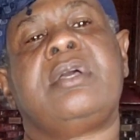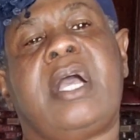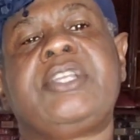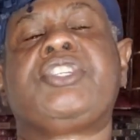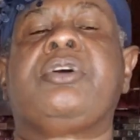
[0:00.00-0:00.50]

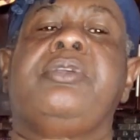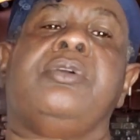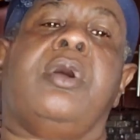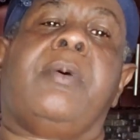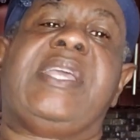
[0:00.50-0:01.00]
I'll show you
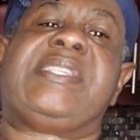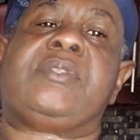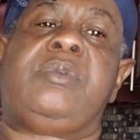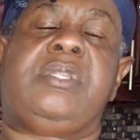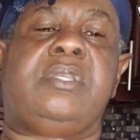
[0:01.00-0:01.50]
how I
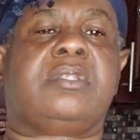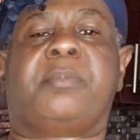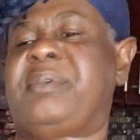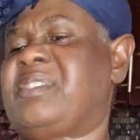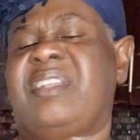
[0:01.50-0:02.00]
sweeten it up.
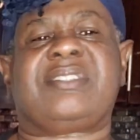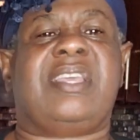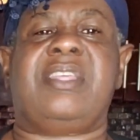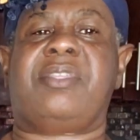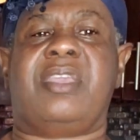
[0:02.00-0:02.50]
It's not
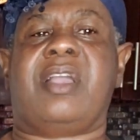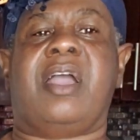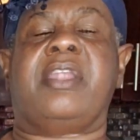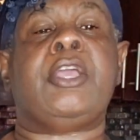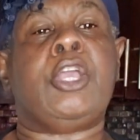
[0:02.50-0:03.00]
anything
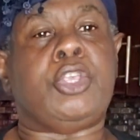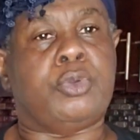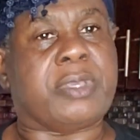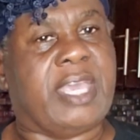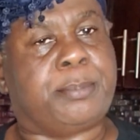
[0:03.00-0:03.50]
hard.
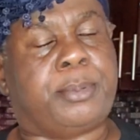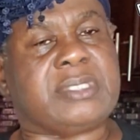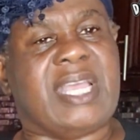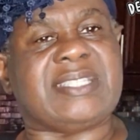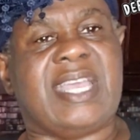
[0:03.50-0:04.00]
You can put,
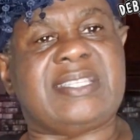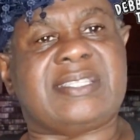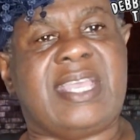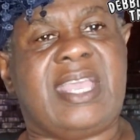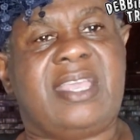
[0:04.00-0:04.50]
as I
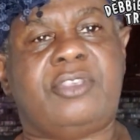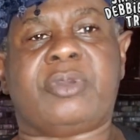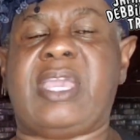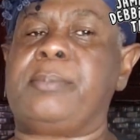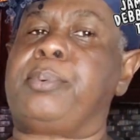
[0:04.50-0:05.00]
say, you
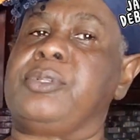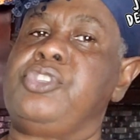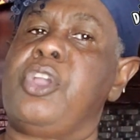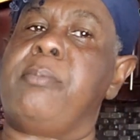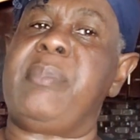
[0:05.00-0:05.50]
can put
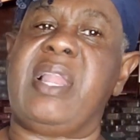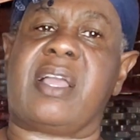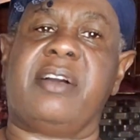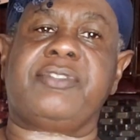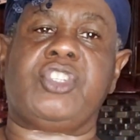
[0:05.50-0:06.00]
your
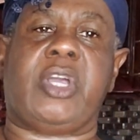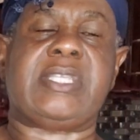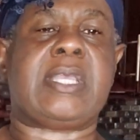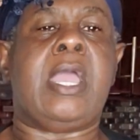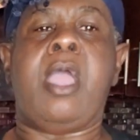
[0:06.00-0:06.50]
milk of
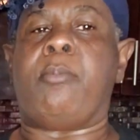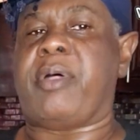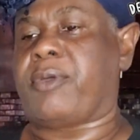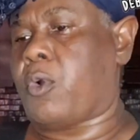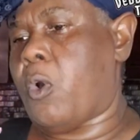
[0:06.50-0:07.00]
choice.
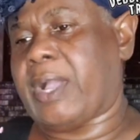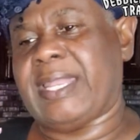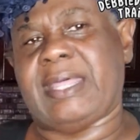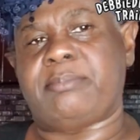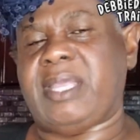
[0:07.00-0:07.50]
But the
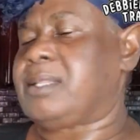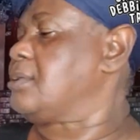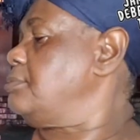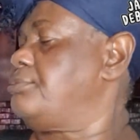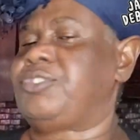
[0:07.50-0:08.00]
coconut
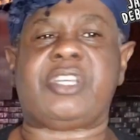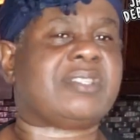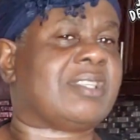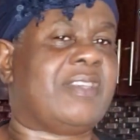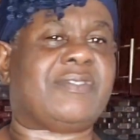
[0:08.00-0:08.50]
milk
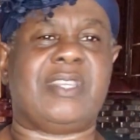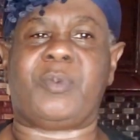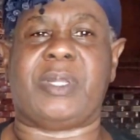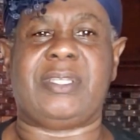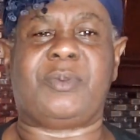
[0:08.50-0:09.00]
just gives it
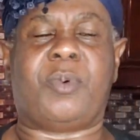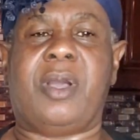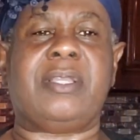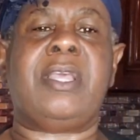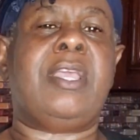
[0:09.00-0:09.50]
what it
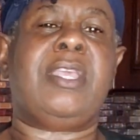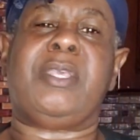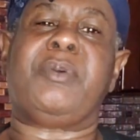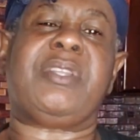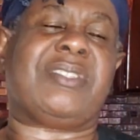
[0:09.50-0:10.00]
wants.
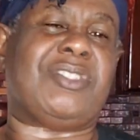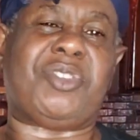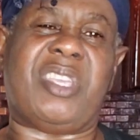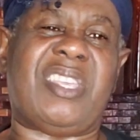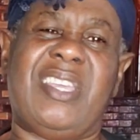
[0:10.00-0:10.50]
You will just
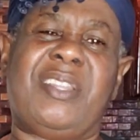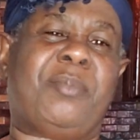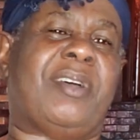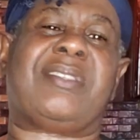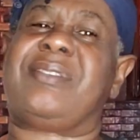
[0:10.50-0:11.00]
drink it,
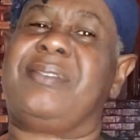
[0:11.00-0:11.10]
but